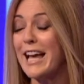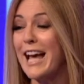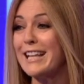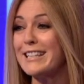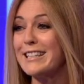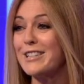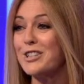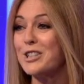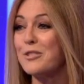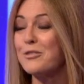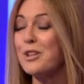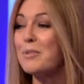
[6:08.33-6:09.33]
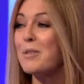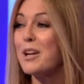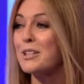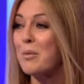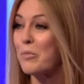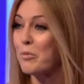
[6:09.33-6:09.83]
And just a few
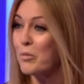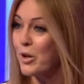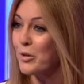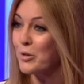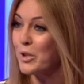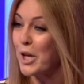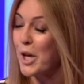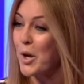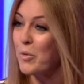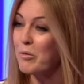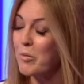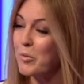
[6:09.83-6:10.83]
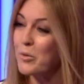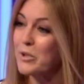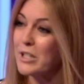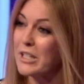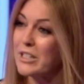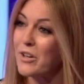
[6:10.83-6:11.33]
miles up the road, we
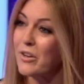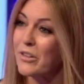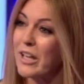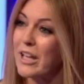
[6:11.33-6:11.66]
reported on the